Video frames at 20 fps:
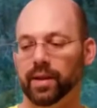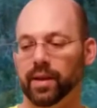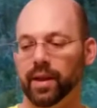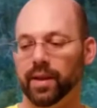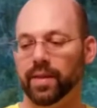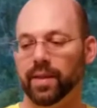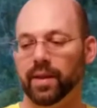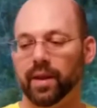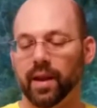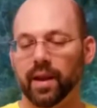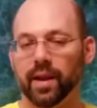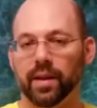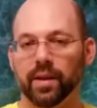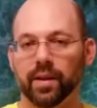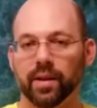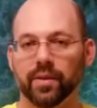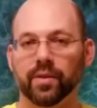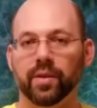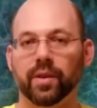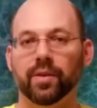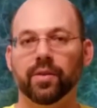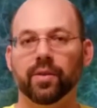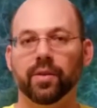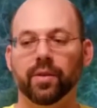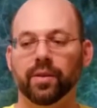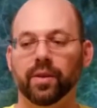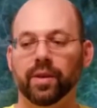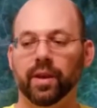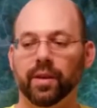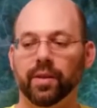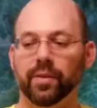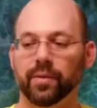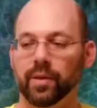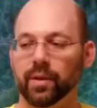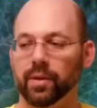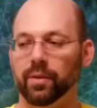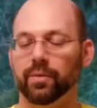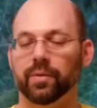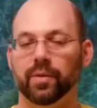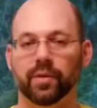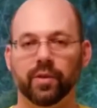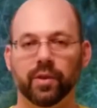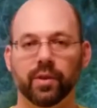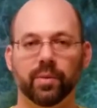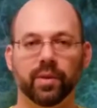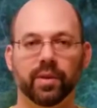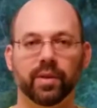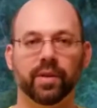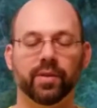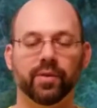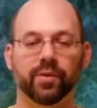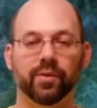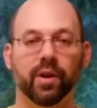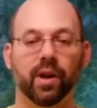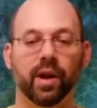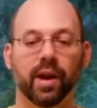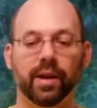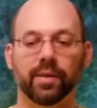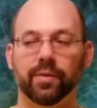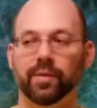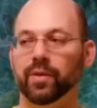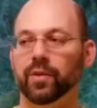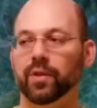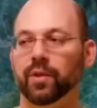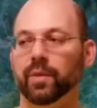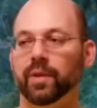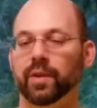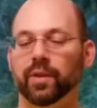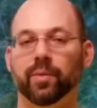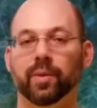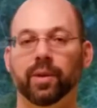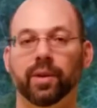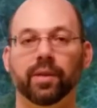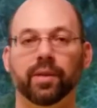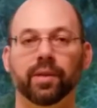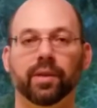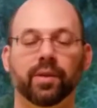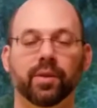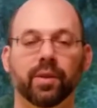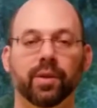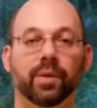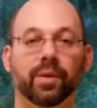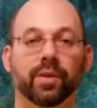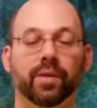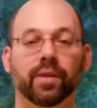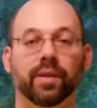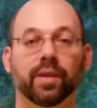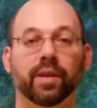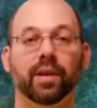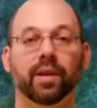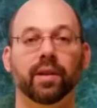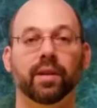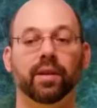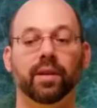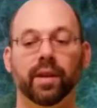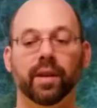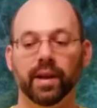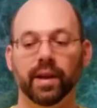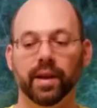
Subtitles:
At the end, it's easier to tell if you see one that's dry, if you see one that's wrinkly, it's at the end.